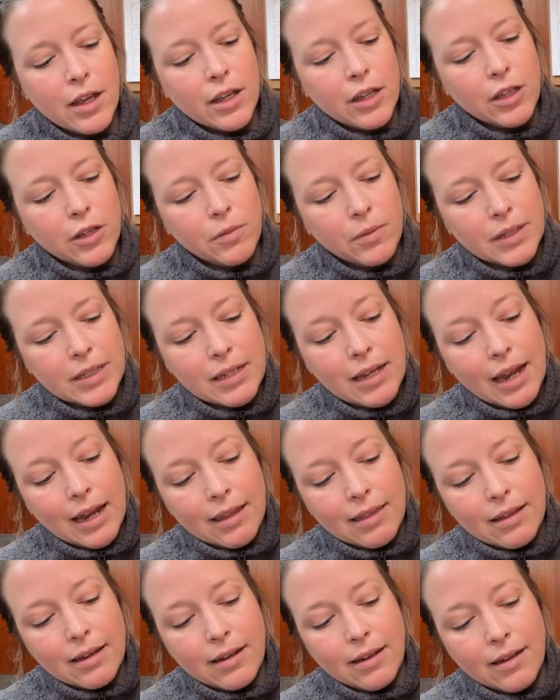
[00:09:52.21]
You would take
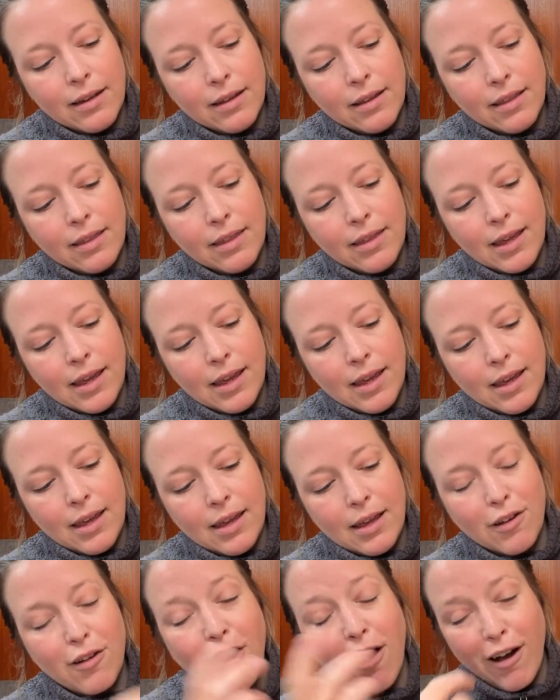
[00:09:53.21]

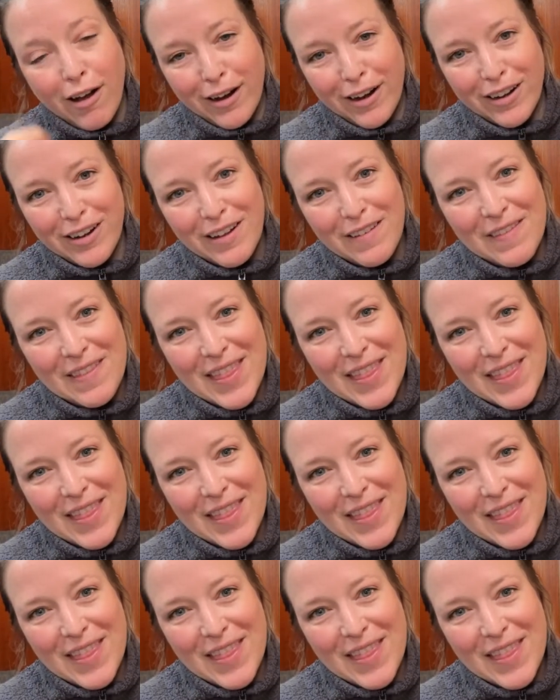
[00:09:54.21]
the card